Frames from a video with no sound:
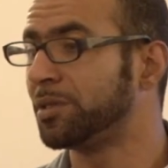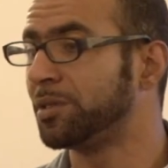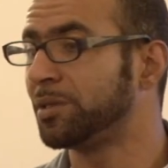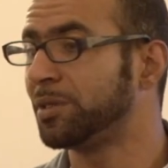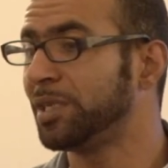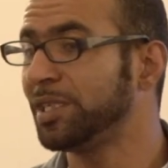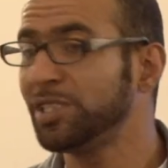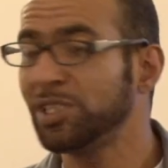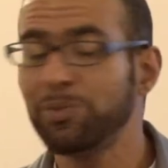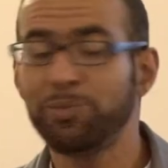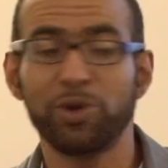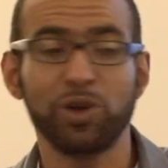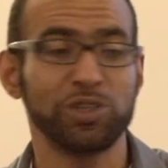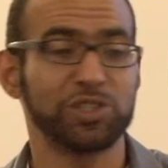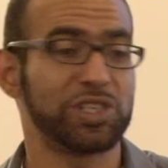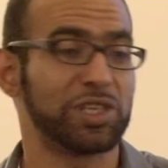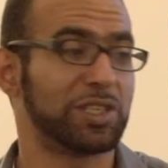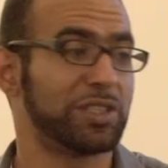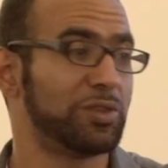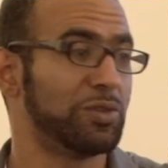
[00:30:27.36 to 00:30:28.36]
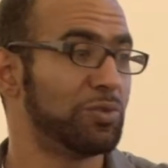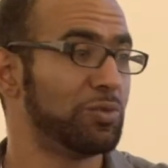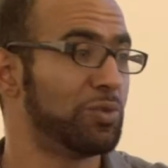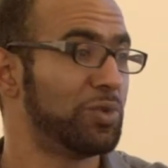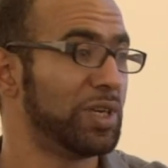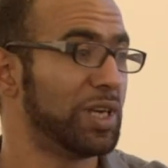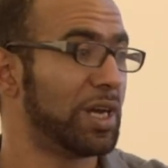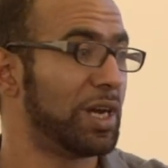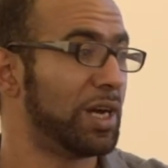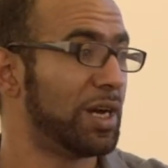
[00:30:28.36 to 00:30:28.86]
This project,
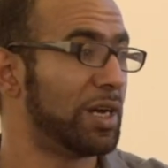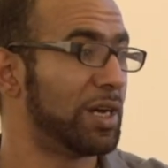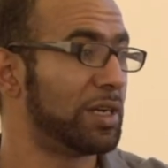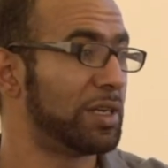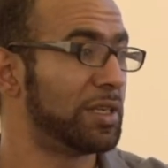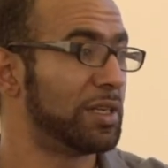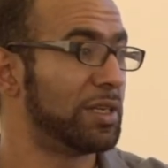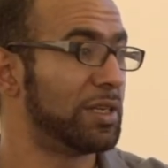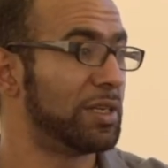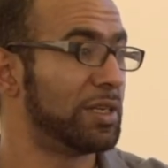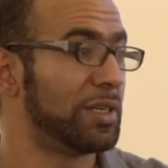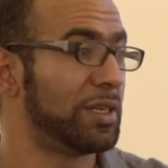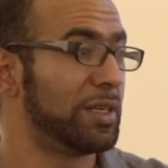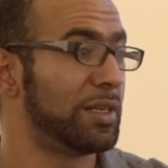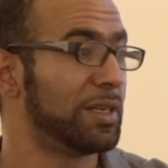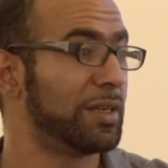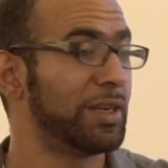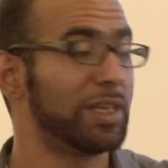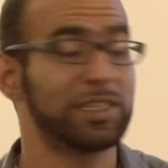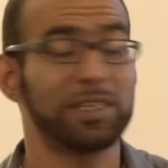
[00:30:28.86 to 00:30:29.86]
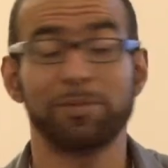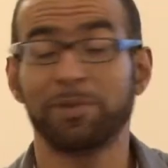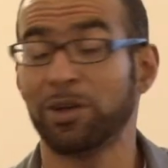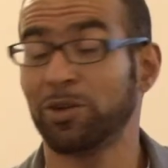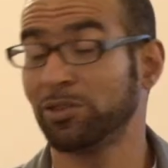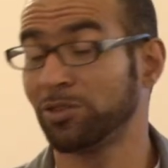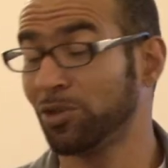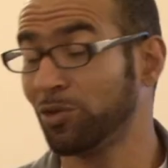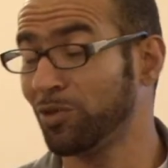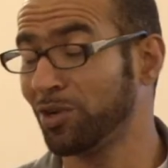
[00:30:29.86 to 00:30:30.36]
we are not
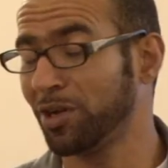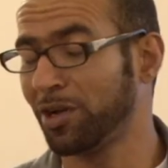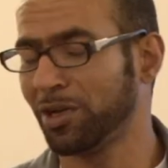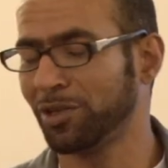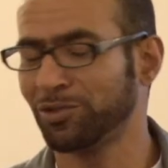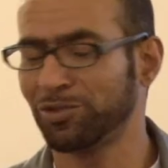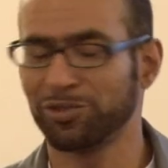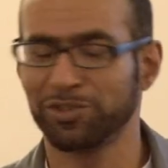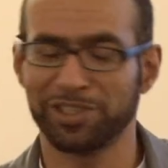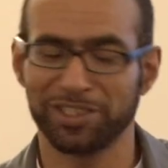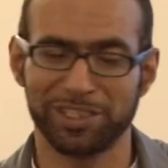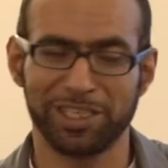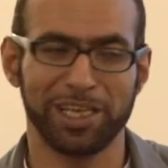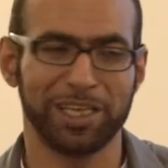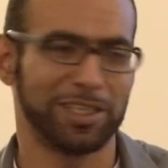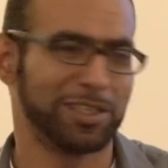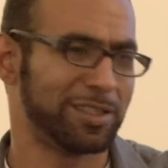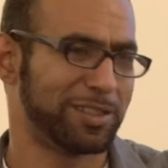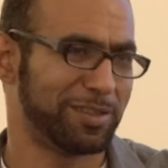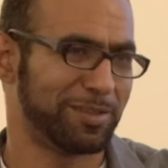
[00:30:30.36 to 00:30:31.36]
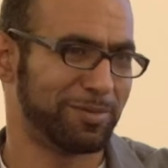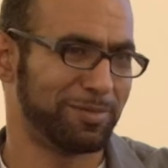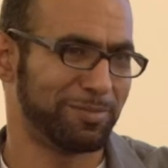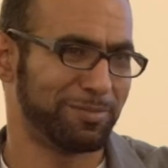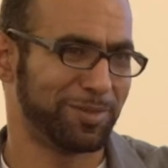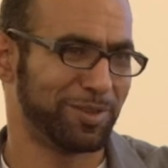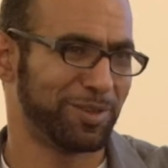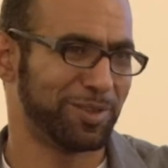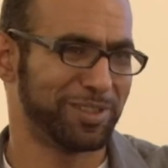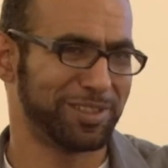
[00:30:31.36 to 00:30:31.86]
about going into details
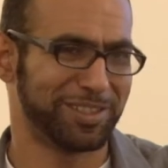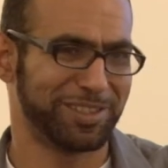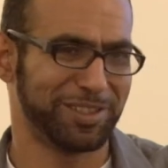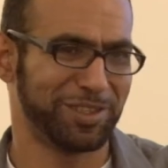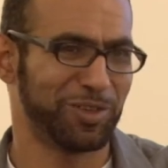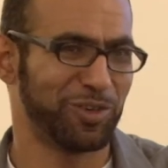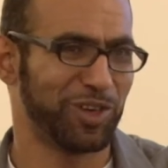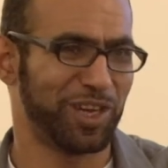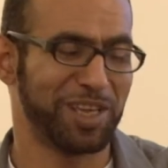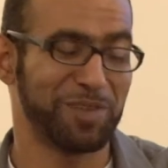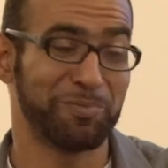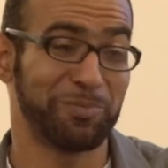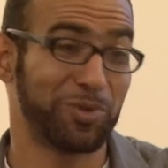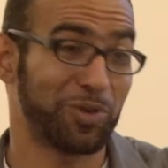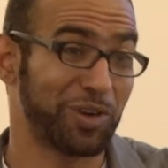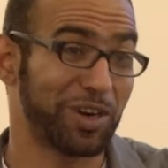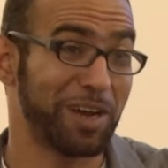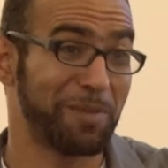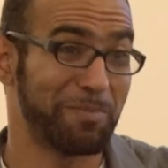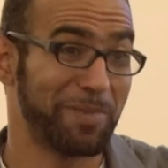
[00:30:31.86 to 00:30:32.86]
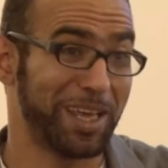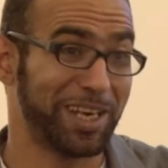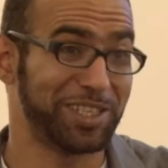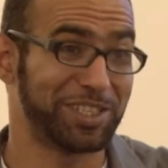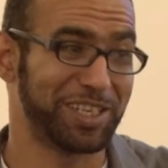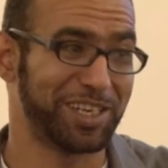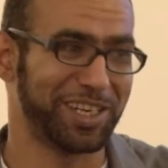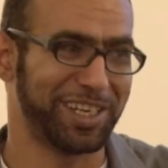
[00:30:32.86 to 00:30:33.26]
because you know I am program manager.